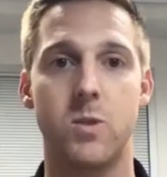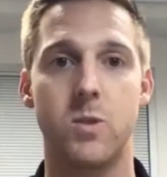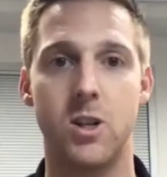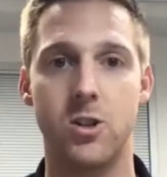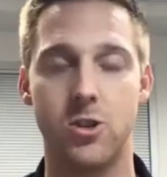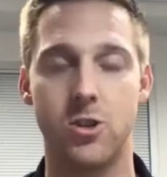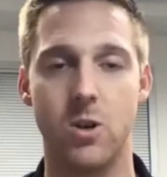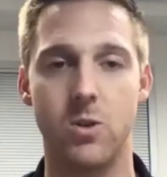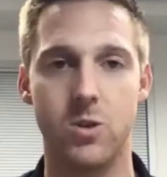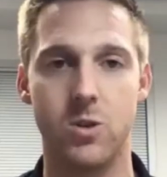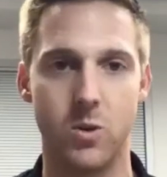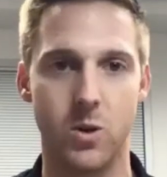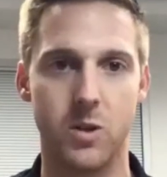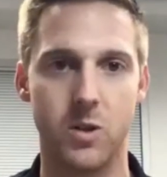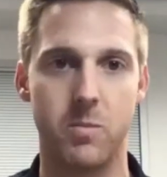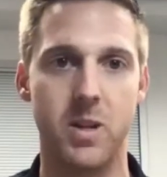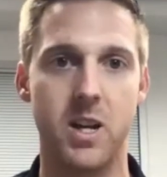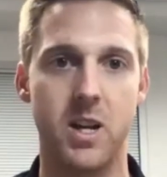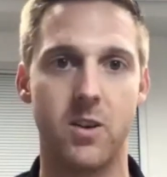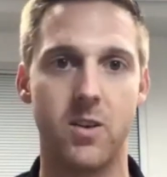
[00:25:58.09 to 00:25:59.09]
and chose an
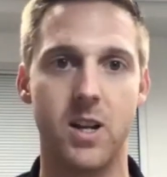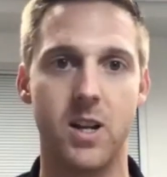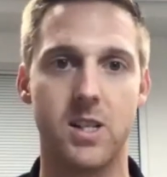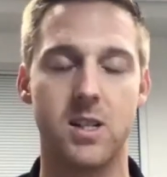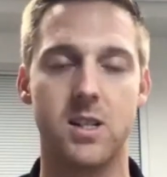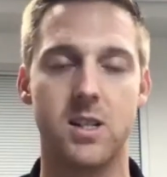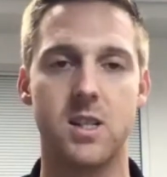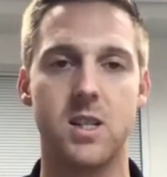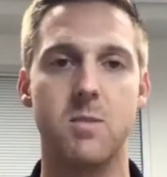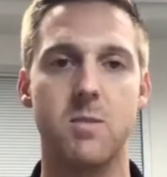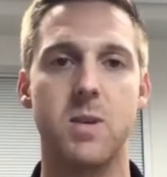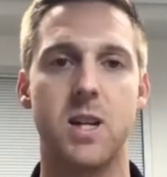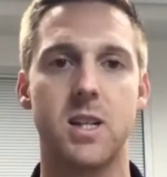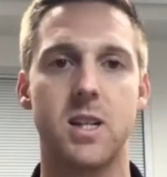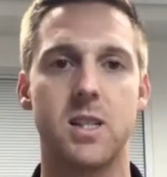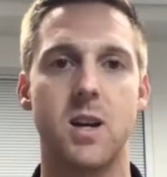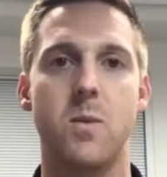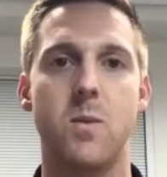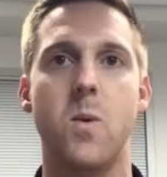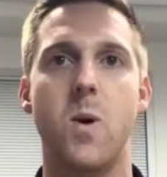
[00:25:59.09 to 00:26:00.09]
orthopedic residency
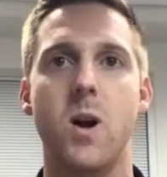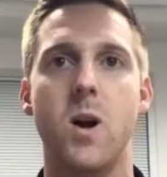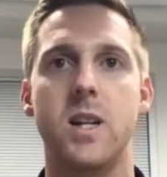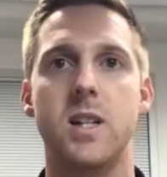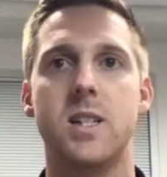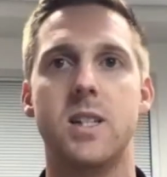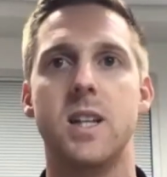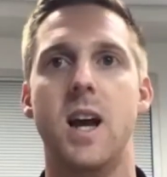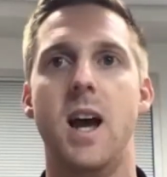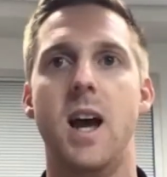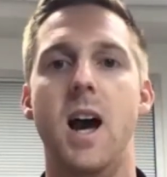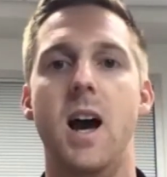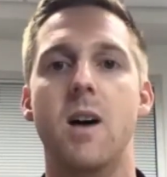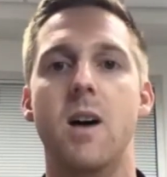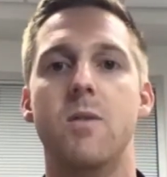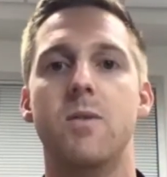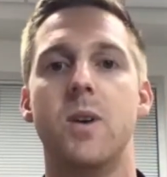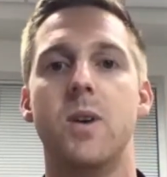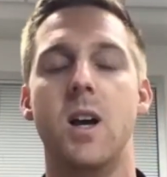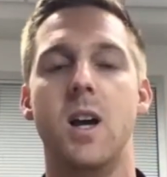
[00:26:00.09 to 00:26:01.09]
because I wanted to
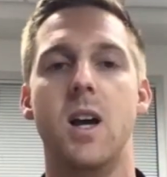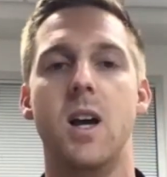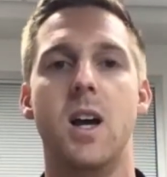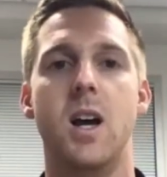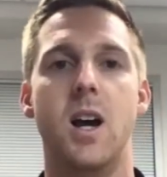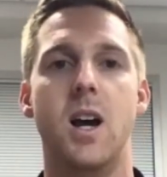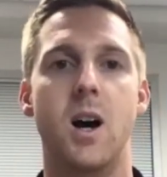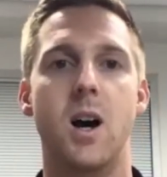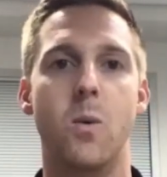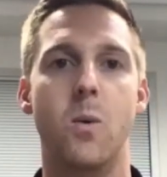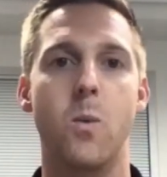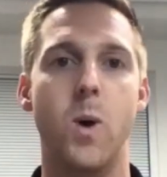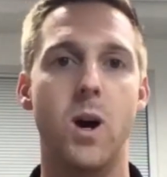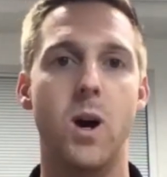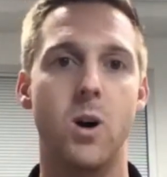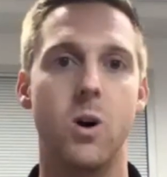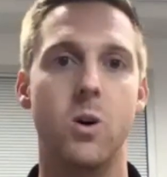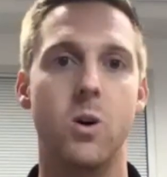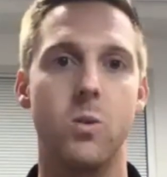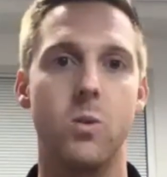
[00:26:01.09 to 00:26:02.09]
have a
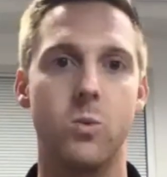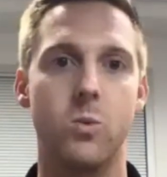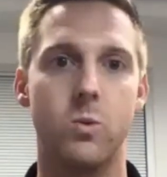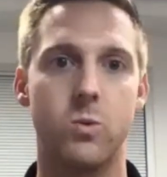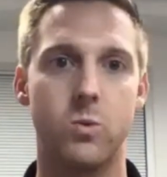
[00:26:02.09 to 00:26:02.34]
well